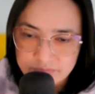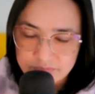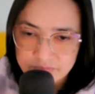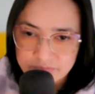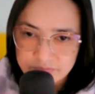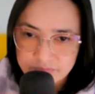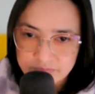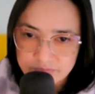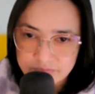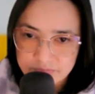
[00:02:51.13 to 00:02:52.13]

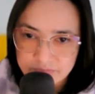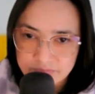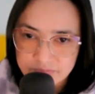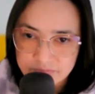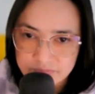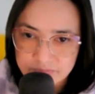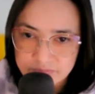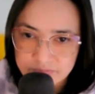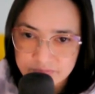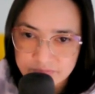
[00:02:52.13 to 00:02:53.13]

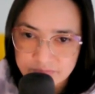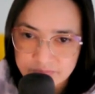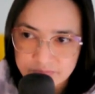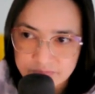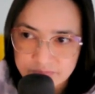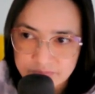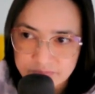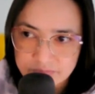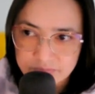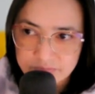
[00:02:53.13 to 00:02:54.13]

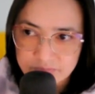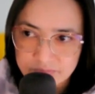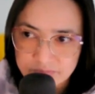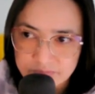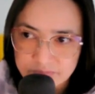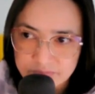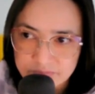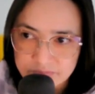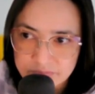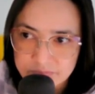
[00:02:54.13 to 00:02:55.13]

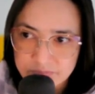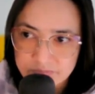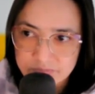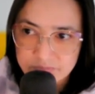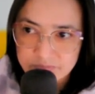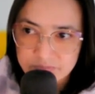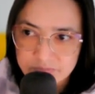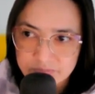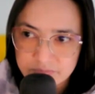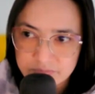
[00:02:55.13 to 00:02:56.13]

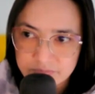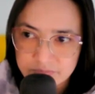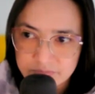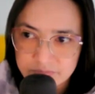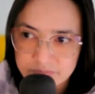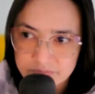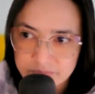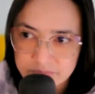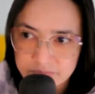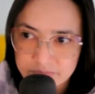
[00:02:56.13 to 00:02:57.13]

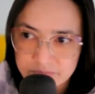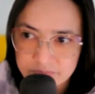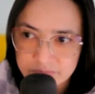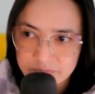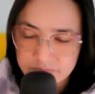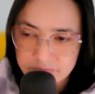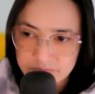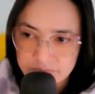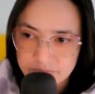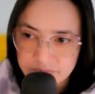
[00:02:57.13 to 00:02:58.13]

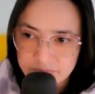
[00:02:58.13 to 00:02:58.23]
The person shown says nothing.